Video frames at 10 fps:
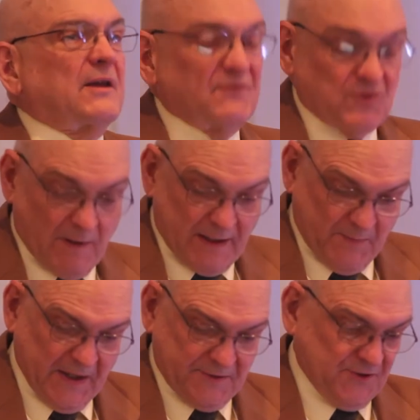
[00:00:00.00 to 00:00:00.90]
even twenty
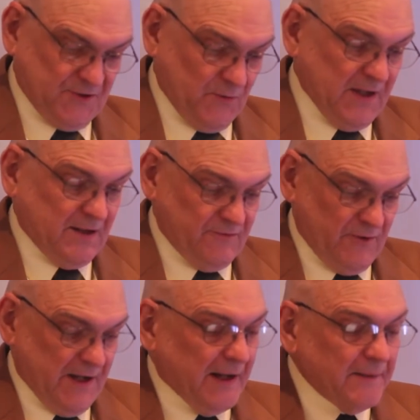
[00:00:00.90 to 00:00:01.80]
pages a week of
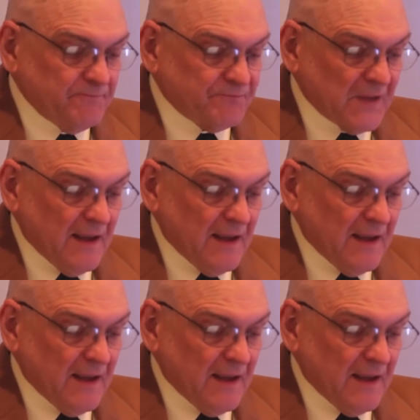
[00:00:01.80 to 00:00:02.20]
reading.